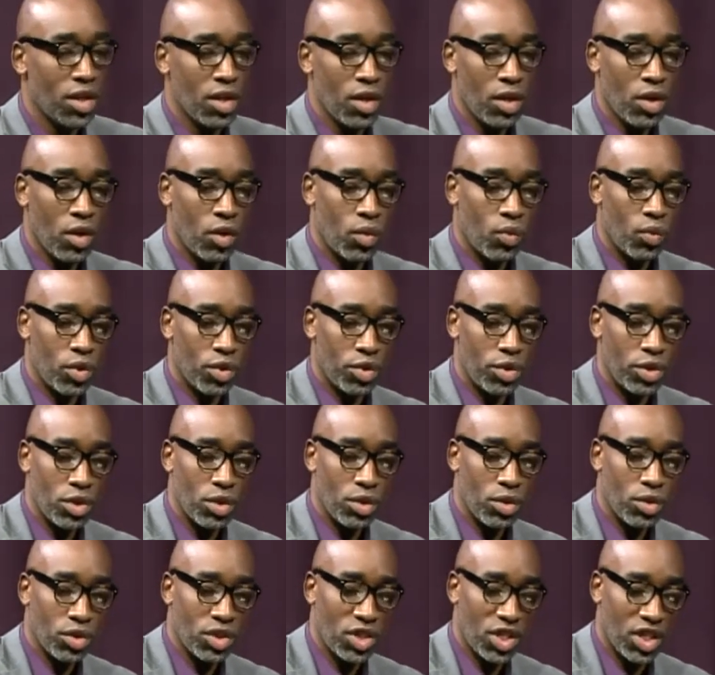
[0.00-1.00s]
We'll
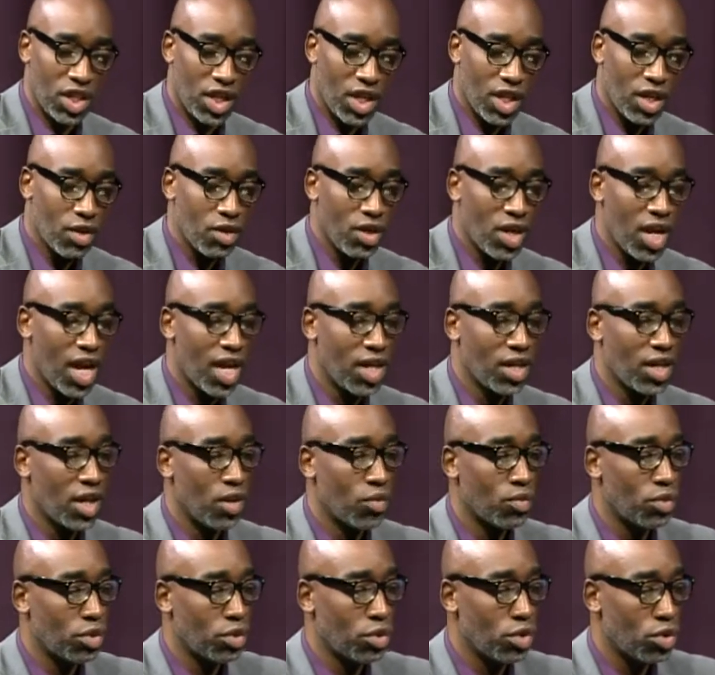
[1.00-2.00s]
use the internet and
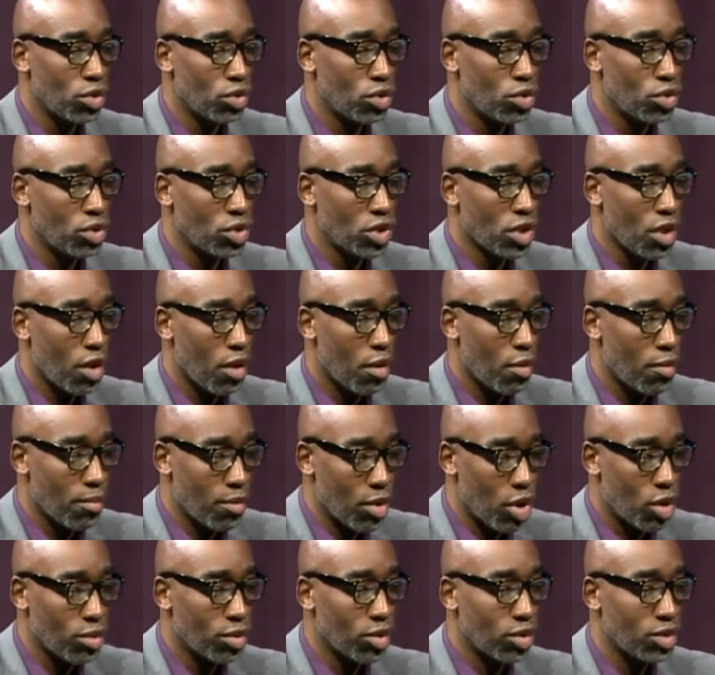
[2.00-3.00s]
we'll use
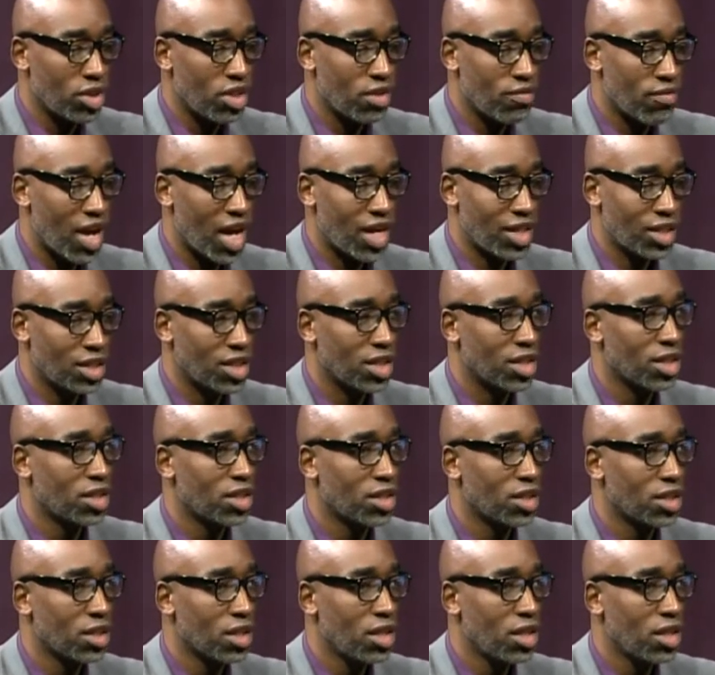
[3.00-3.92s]
mobile devices.